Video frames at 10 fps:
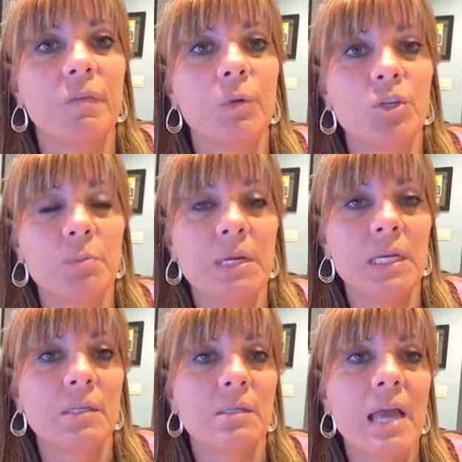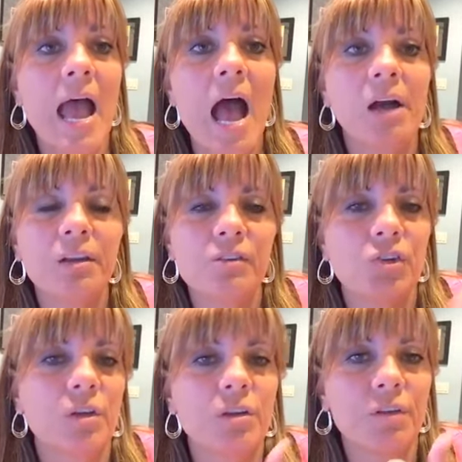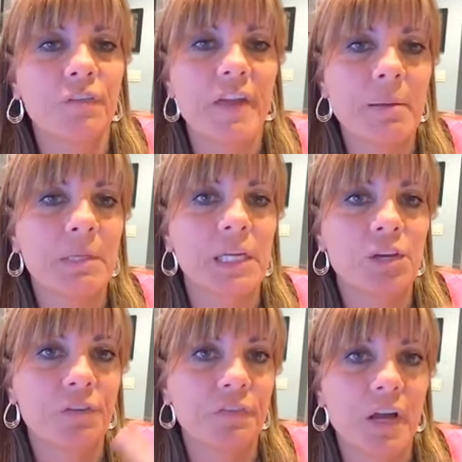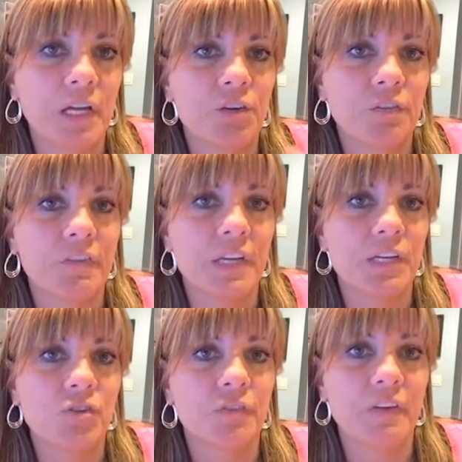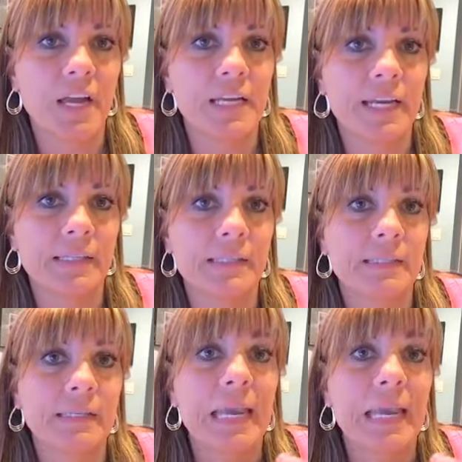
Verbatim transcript: which means how do you juggle your family, your fun, your fitness, your finance,